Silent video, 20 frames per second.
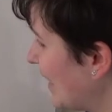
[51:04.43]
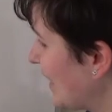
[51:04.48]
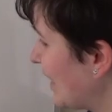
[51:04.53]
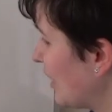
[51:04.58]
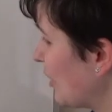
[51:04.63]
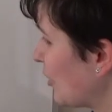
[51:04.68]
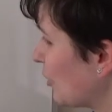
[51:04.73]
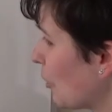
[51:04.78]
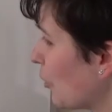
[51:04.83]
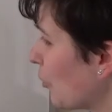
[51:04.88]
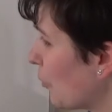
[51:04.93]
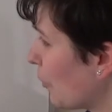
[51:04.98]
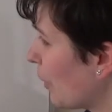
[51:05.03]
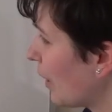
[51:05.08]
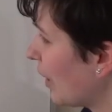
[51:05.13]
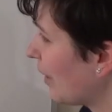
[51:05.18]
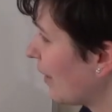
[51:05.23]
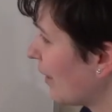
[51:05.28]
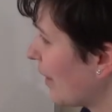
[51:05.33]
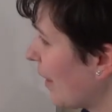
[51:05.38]
it's not
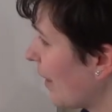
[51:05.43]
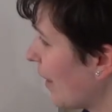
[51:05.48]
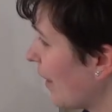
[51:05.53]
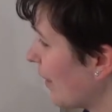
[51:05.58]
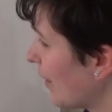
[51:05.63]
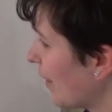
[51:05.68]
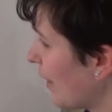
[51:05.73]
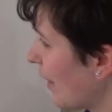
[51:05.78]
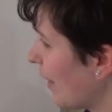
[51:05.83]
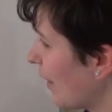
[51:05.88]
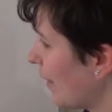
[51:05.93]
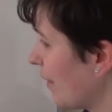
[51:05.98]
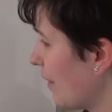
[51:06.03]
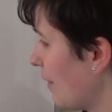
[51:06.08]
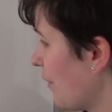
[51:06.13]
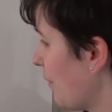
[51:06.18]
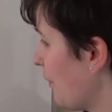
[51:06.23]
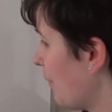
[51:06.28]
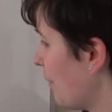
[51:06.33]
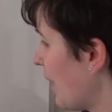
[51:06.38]
really
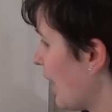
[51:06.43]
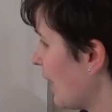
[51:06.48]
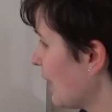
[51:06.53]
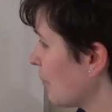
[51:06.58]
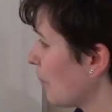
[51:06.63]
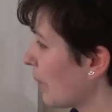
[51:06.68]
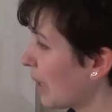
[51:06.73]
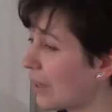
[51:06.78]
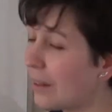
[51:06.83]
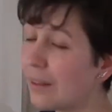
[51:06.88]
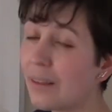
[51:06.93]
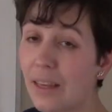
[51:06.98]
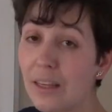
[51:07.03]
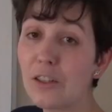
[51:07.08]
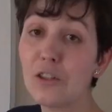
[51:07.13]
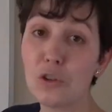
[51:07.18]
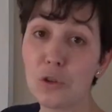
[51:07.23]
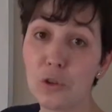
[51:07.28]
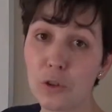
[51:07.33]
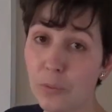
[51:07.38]
the fact, but they
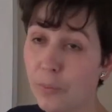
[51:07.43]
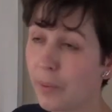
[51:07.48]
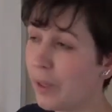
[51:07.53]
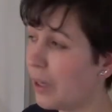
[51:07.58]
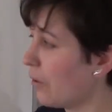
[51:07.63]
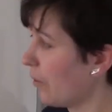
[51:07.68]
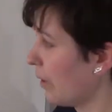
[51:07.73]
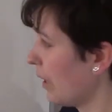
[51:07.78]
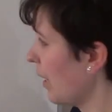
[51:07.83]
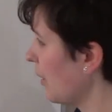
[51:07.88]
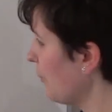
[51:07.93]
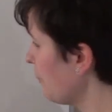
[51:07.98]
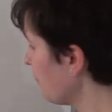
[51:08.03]
should be, okay?